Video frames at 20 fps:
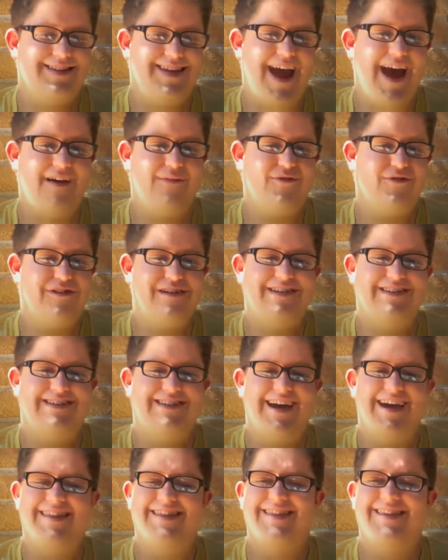after his
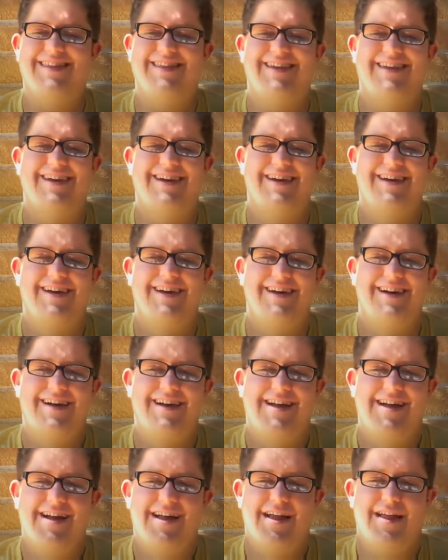death,
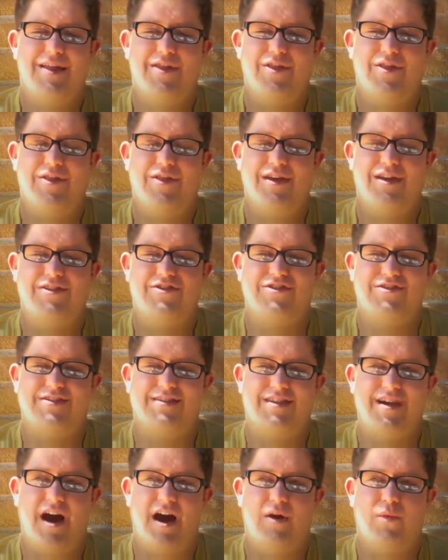they
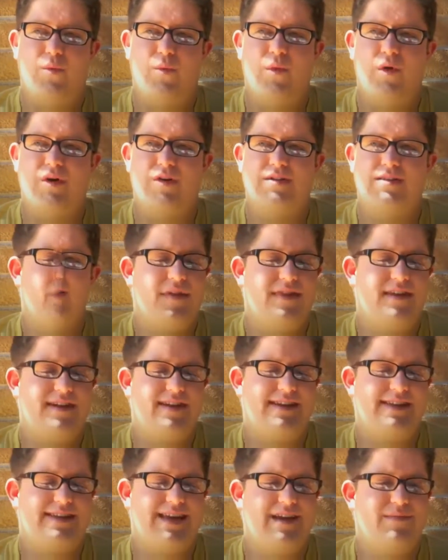just got worse. With a
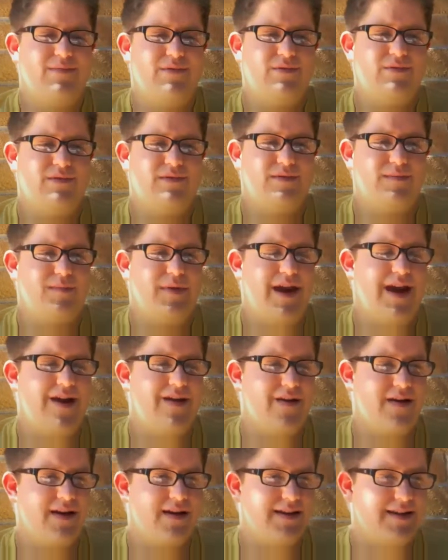disabled
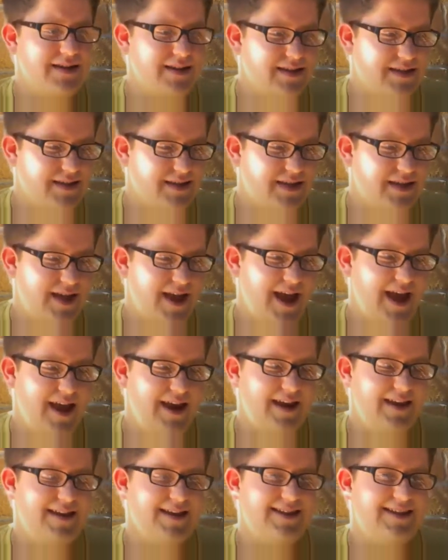parent
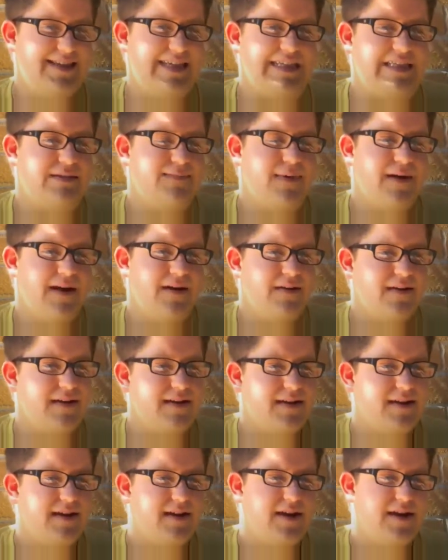and a deceased parent,